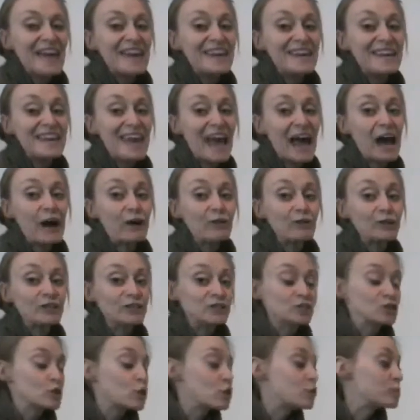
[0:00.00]
Now
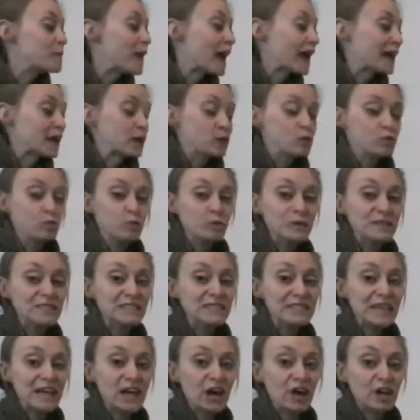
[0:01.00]
let's go back and
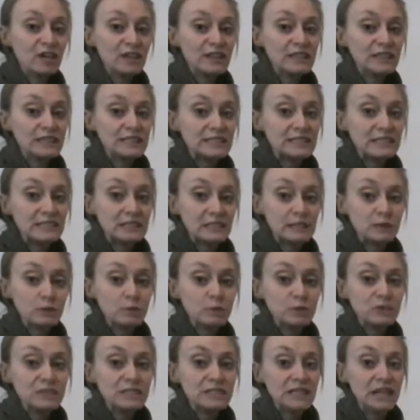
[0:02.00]
restate our thesis. Let's
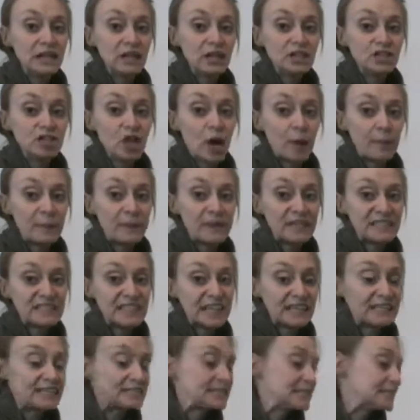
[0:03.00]
restate our topic
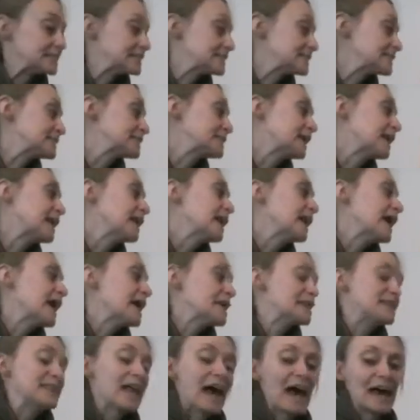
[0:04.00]
sentence.
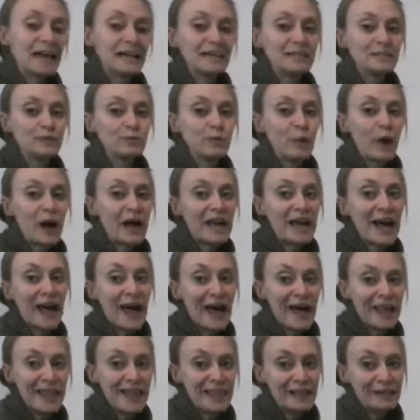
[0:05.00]
That is why
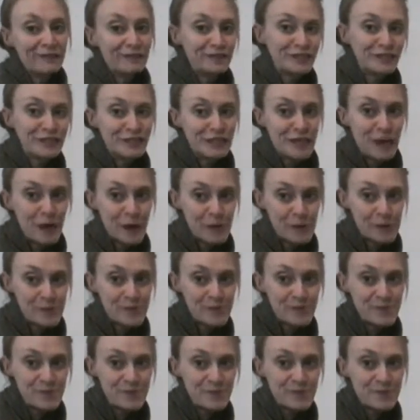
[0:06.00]
I love snow.
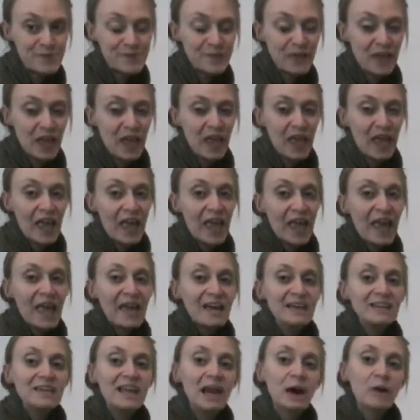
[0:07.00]

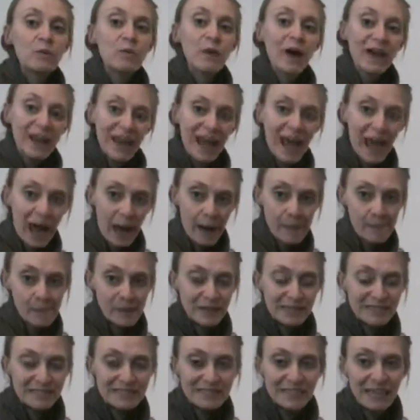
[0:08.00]
Now what
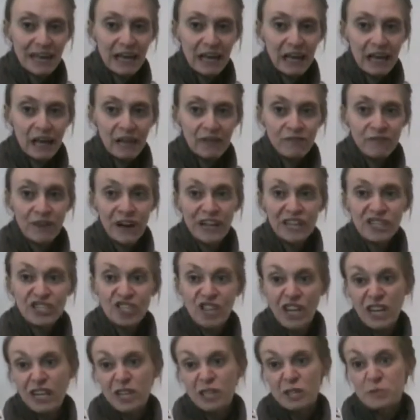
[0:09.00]
happens if I
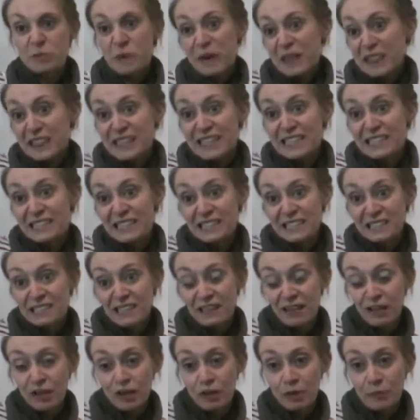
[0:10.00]
change my thesis a
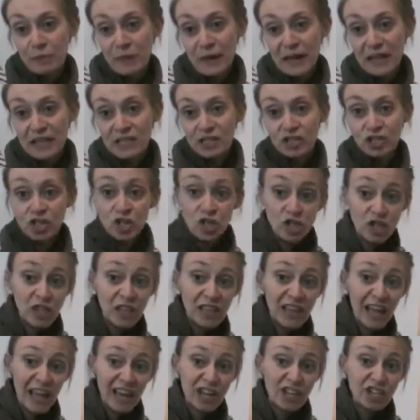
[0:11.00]
little bit? Do you
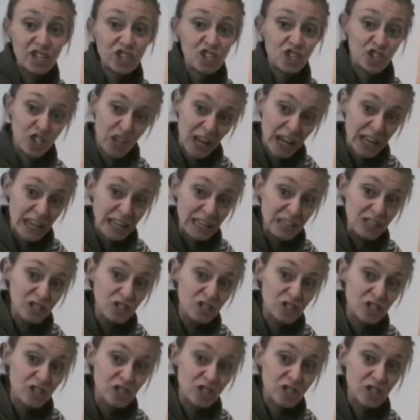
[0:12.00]
think that could
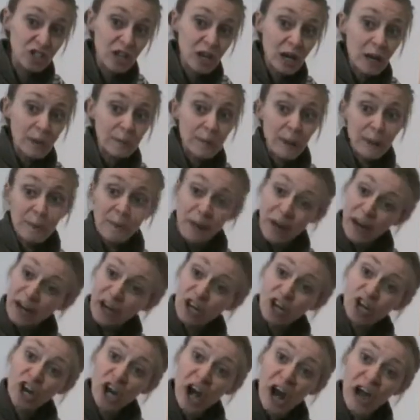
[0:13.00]
change my
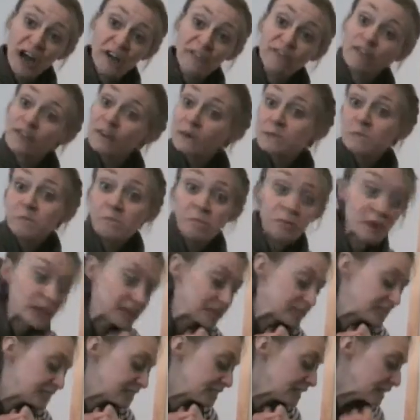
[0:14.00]
paragraph?
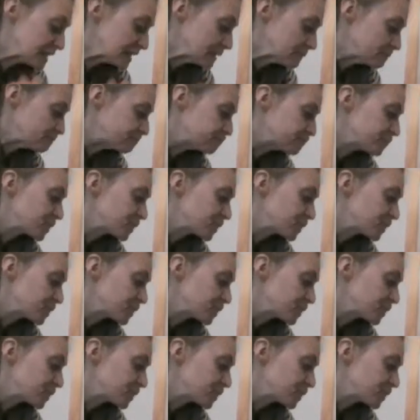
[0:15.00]
Let's see.